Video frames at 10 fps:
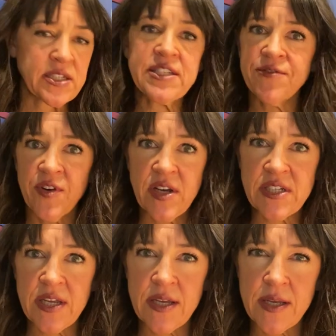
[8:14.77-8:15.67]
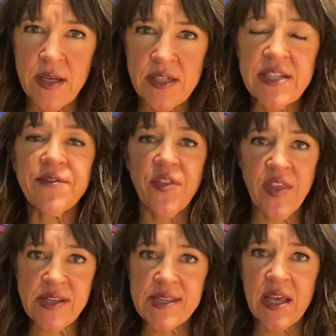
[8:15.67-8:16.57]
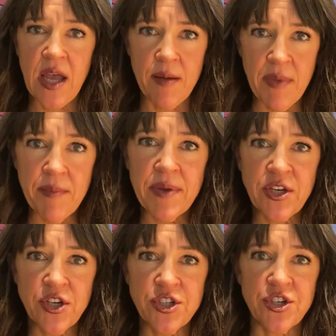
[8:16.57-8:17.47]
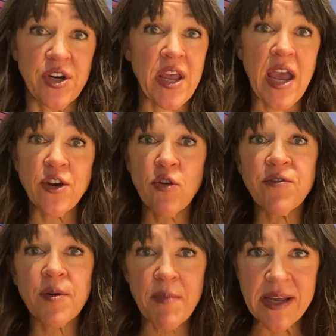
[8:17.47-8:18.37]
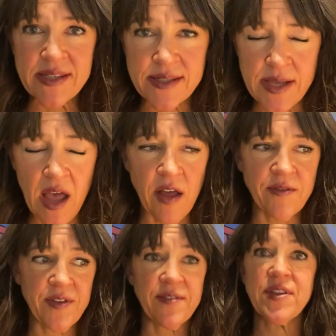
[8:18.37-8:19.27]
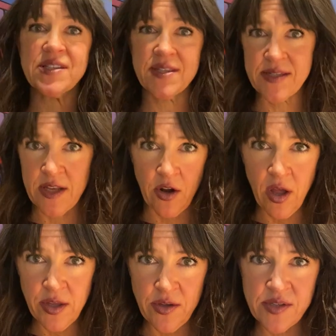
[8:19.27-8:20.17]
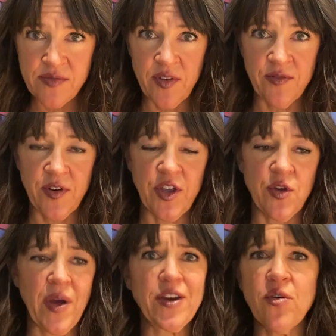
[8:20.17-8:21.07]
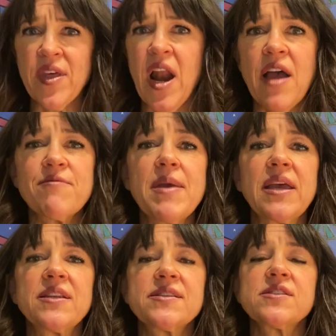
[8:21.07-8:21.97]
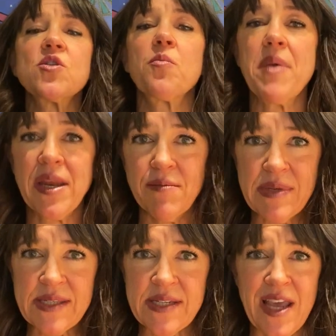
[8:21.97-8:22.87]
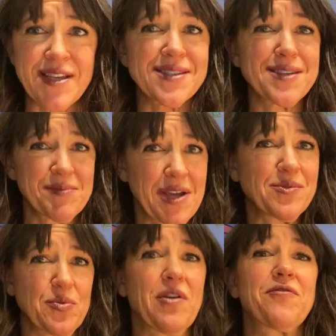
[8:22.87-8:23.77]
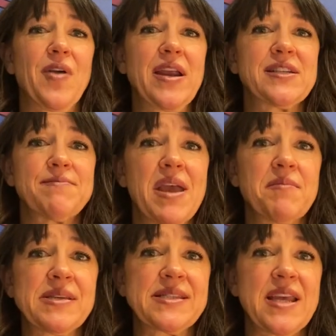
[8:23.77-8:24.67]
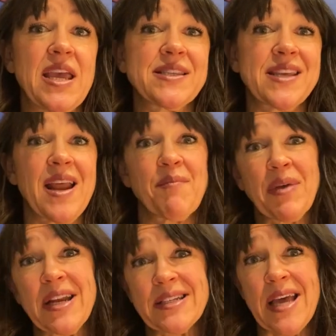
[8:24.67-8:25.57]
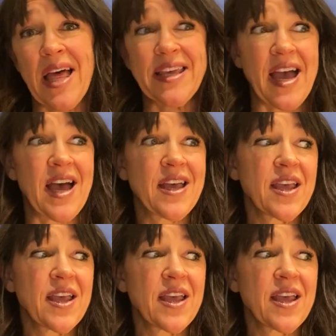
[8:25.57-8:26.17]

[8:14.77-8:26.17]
different things that come up in your journey. I know for myself, if this is at all useful for you, I know that I've made so many mistakes. Sometimes we're afraid to make mistakes, and I'm going to tell you,